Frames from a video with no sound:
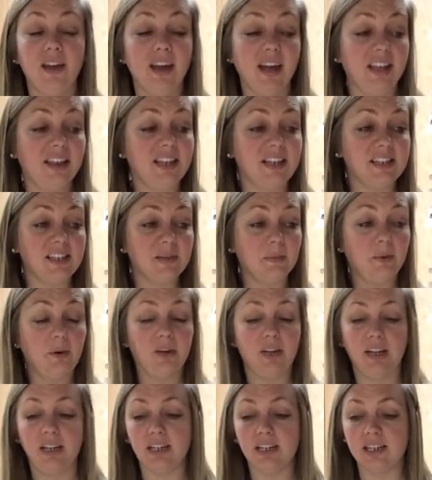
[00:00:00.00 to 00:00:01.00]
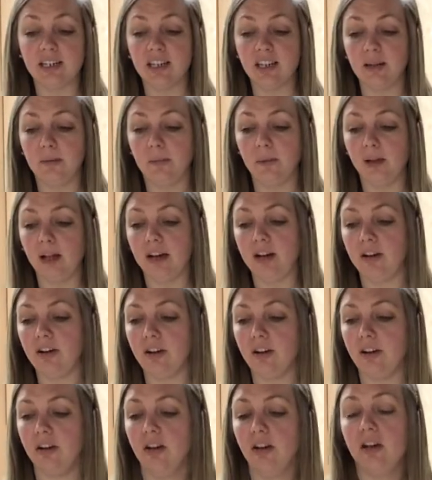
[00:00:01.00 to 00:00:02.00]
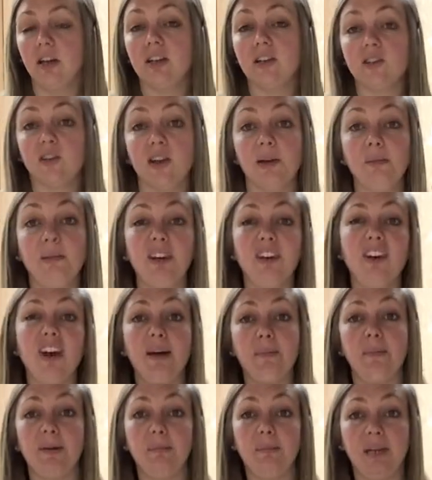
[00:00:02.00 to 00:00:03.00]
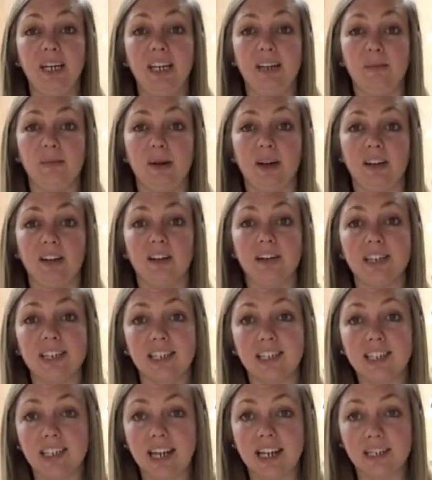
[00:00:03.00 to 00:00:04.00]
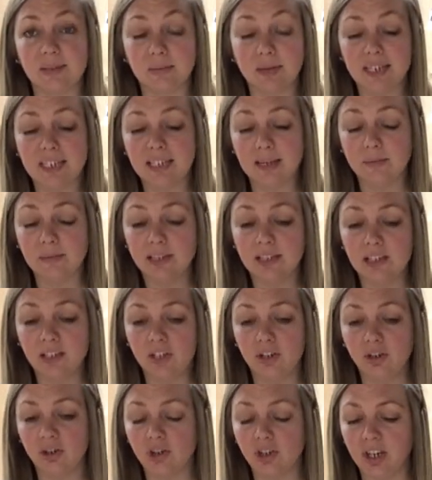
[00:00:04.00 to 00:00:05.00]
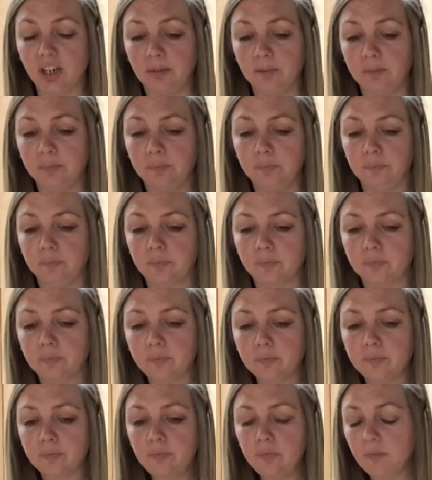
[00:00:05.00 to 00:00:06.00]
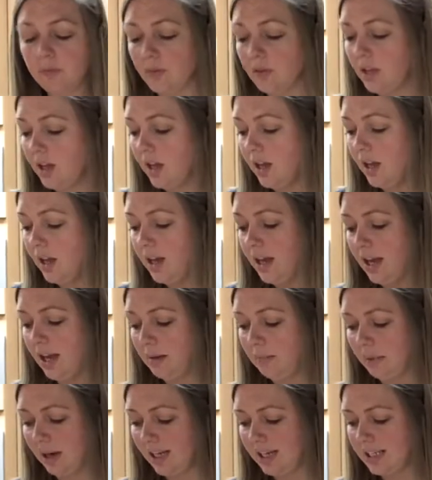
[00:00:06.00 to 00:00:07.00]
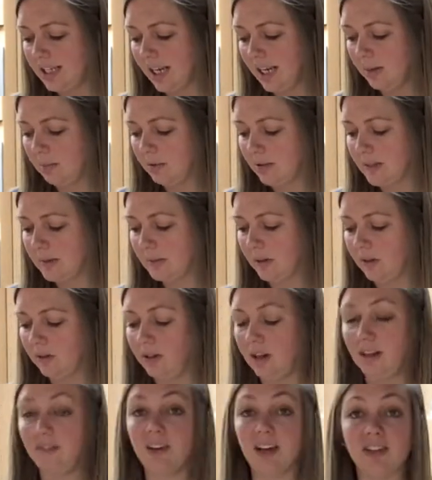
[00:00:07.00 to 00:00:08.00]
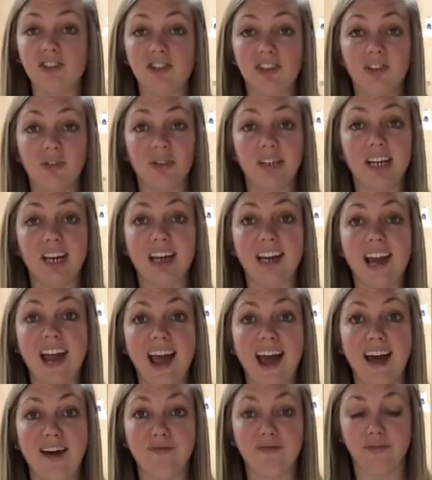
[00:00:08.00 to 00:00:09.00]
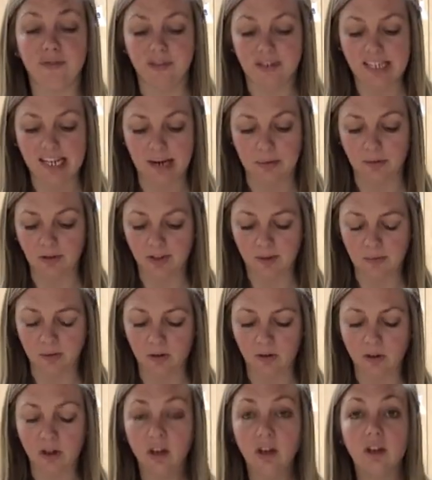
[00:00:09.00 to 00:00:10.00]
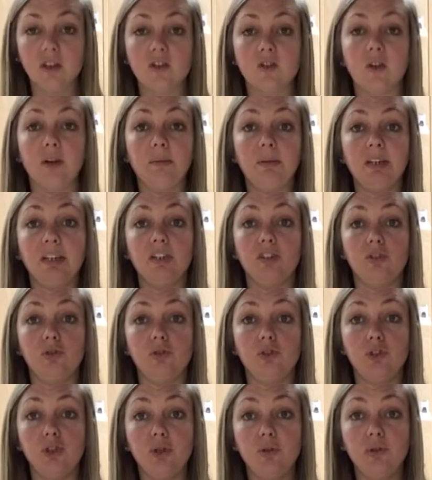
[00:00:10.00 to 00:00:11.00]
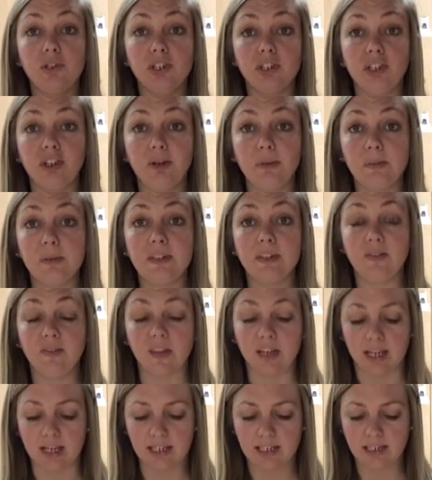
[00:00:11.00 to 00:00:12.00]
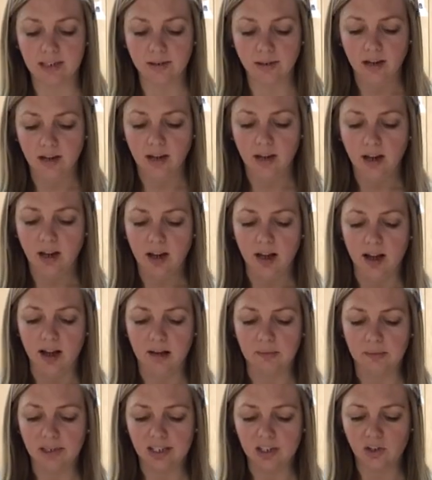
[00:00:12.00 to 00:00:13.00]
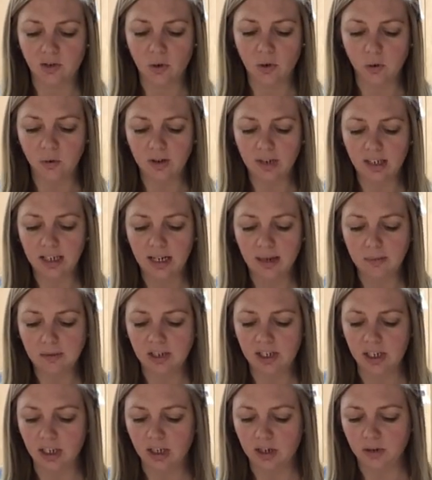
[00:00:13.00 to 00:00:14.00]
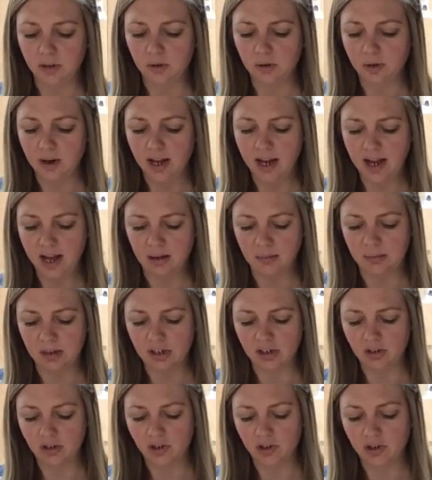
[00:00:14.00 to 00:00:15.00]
and then to put it into the blender. So I'm going to grab my peanut butter since that's my substitution. And my tablespoon, I've actually only got a half tablespoon. So I'm going to do 2 scoops of this. It's totally up to you how much